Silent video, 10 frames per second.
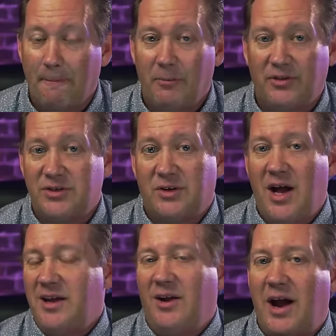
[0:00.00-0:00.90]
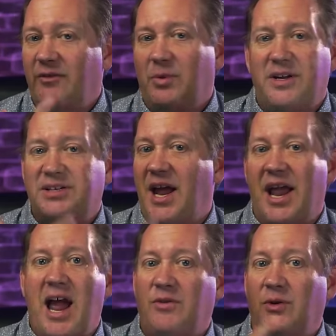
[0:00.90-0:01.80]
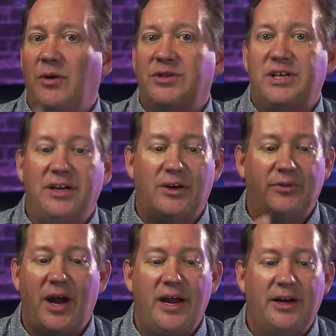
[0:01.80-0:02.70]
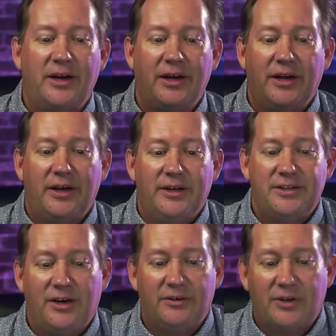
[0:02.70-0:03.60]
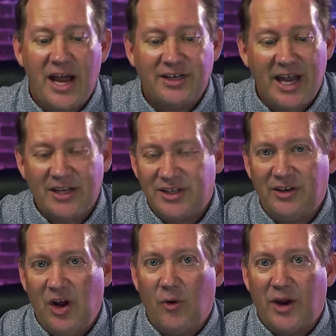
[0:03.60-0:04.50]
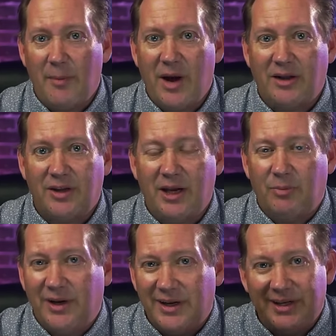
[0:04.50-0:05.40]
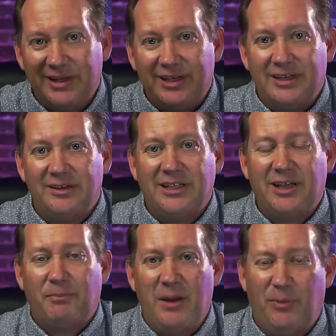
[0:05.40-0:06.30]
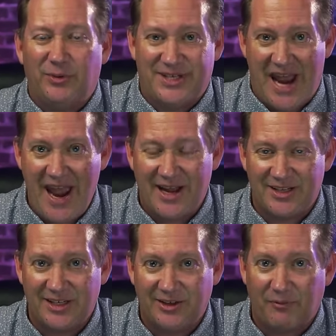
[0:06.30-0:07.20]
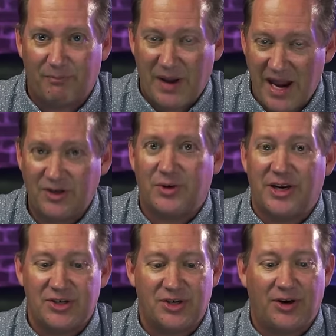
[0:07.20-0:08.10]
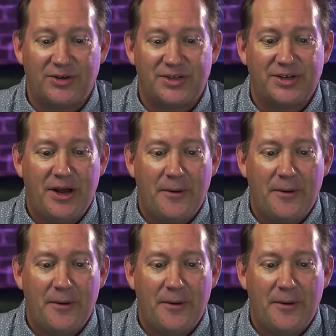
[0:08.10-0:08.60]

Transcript: But there's a lot, everybody's got to have their own deal, right? So line dancing, no, not my thing, but let the people dance in their patriot shirts.